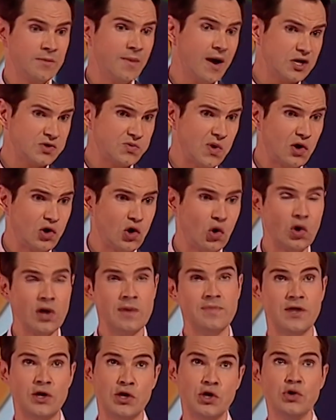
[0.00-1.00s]
might as well call
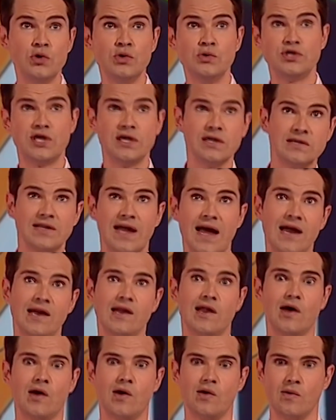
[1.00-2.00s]
him the new Jill
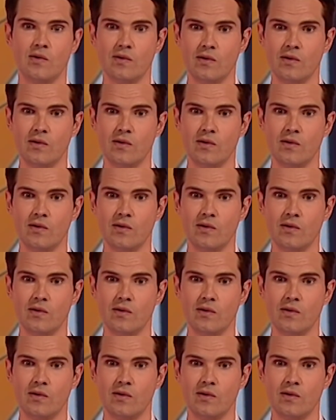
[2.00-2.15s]
Dando.